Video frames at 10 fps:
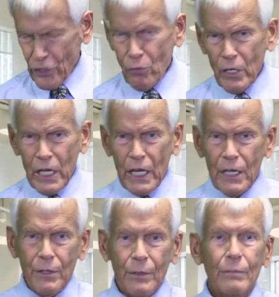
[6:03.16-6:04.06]
you
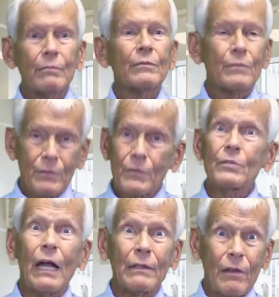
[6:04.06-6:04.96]
need,
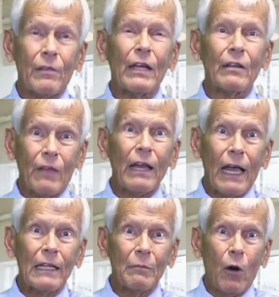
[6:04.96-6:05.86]
cite the thing they
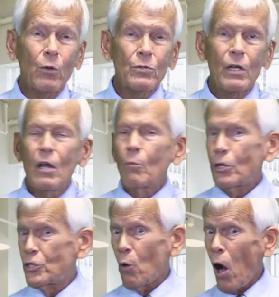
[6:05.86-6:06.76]
like the most,
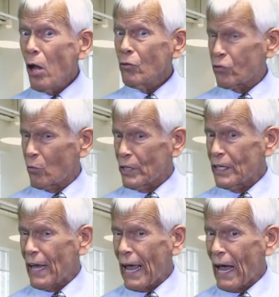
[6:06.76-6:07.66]
but you also need
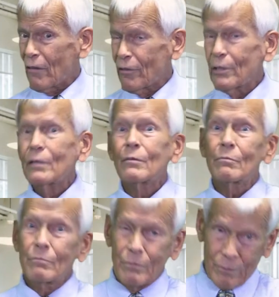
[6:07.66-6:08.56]
to have
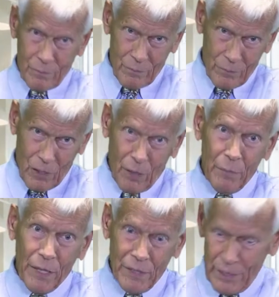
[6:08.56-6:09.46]

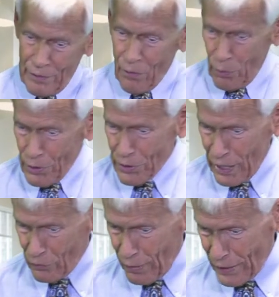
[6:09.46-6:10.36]
unmet need or
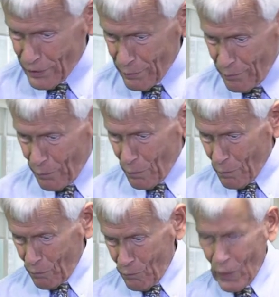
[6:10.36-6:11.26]
dissatisfaction.
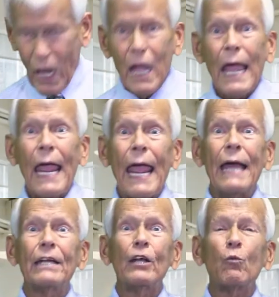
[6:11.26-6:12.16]

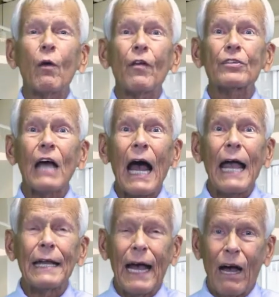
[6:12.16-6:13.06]
End it with a
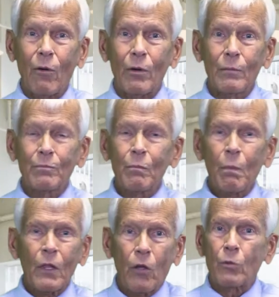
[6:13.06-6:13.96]
tie down.
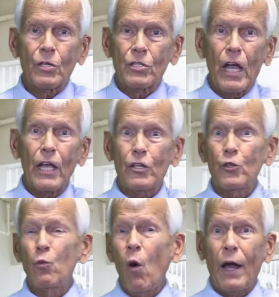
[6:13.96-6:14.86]
Don't just say
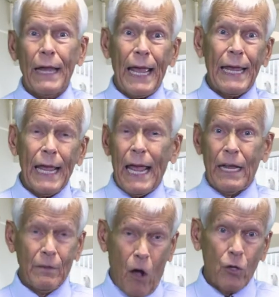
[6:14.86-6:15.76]
you want A
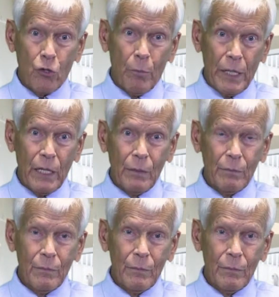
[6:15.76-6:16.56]
and also B.